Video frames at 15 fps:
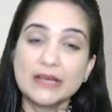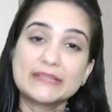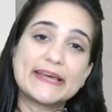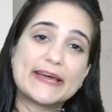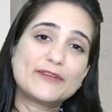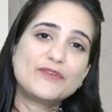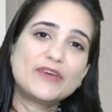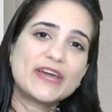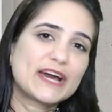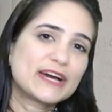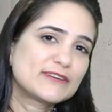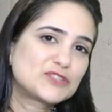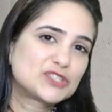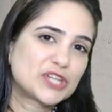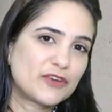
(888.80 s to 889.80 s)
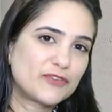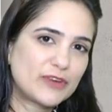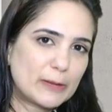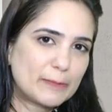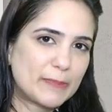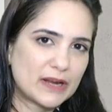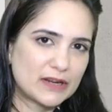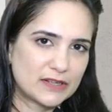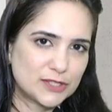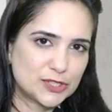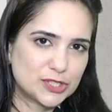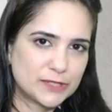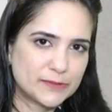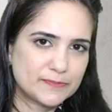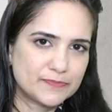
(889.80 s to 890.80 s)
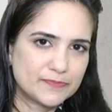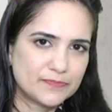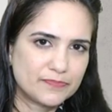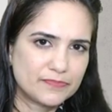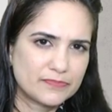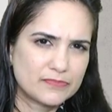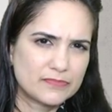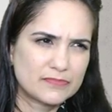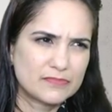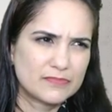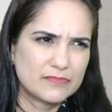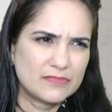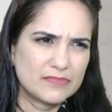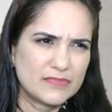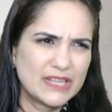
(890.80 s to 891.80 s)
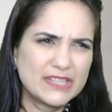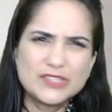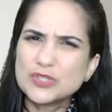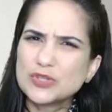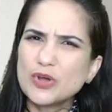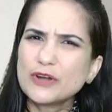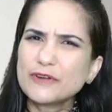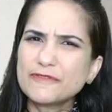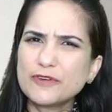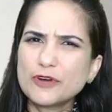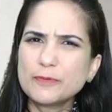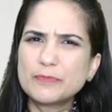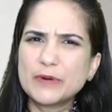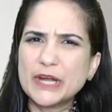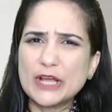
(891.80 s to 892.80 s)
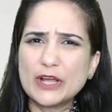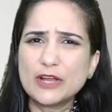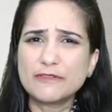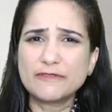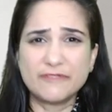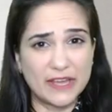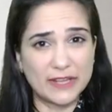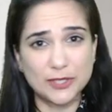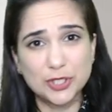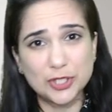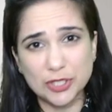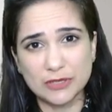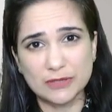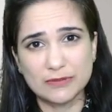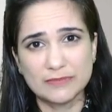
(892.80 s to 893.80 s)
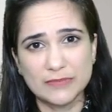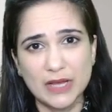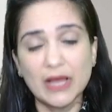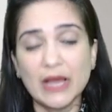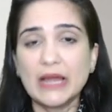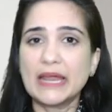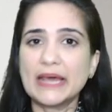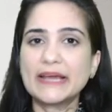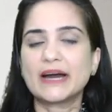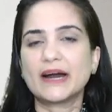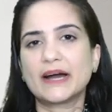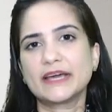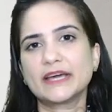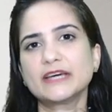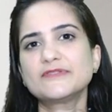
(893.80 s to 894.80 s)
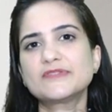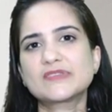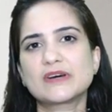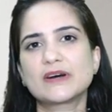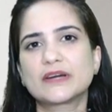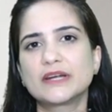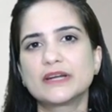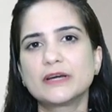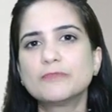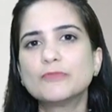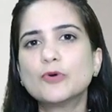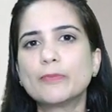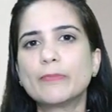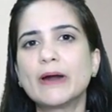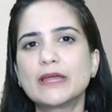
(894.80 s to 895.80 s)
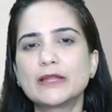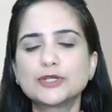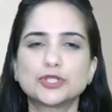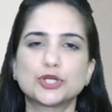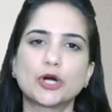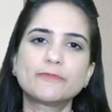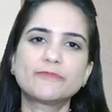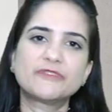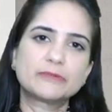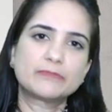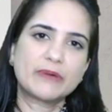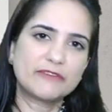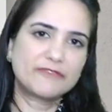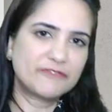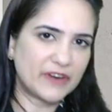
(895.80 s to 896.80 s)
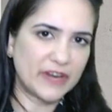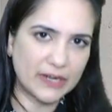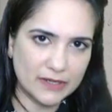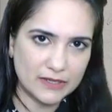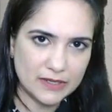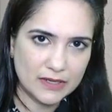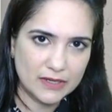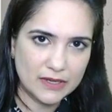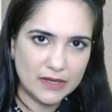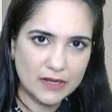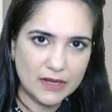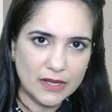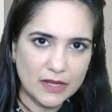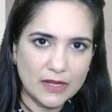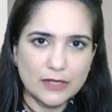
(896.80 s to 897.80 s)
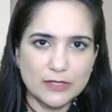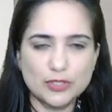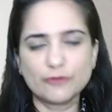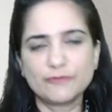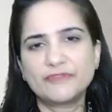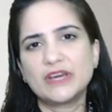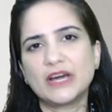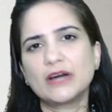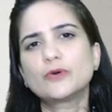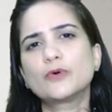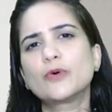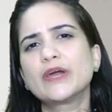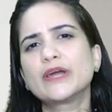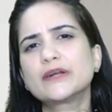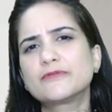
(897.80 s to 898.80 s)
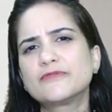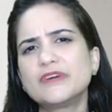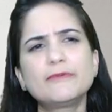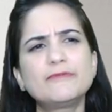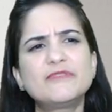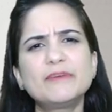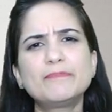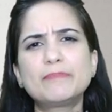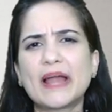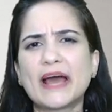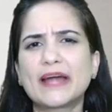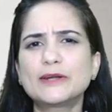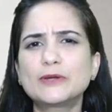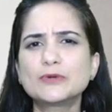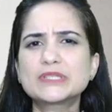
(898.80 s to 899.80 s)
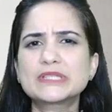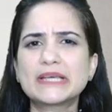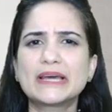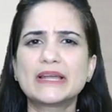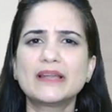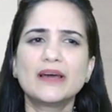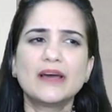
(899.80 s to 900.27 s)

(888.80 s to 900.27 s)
then we have general partnership it's not for a particular venture like i have started a mobile shop with my friend so we are going we are we plan to sell